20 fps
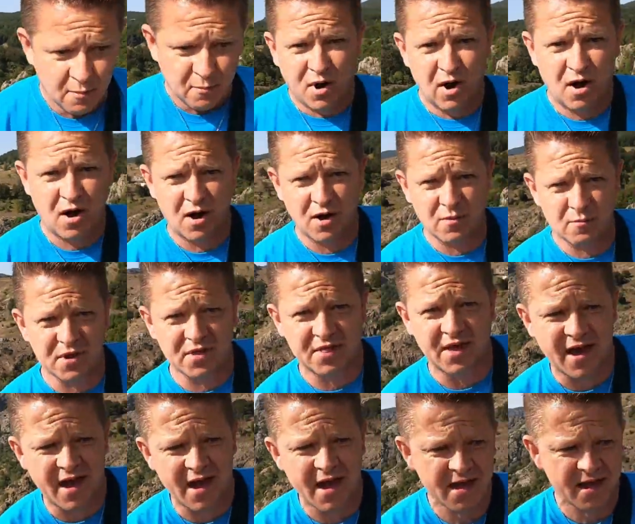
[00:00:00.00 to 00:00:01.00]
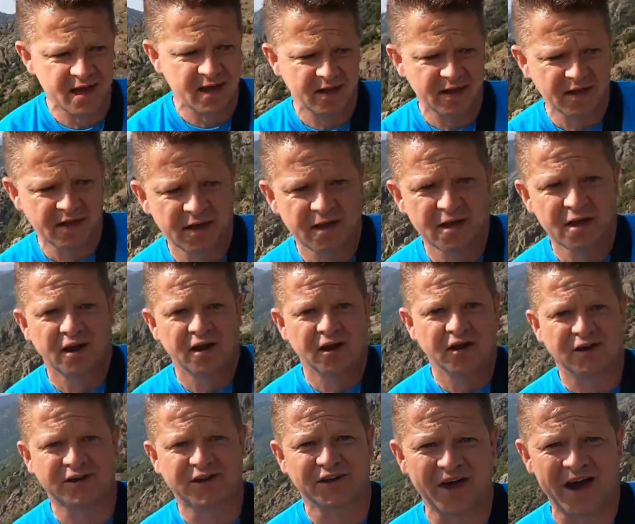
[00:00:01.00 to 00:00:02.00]
behind me there.
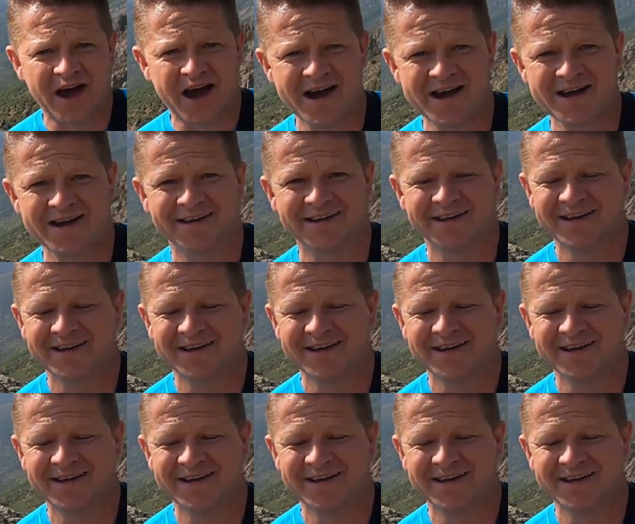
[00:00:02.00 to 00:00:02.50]
Look at that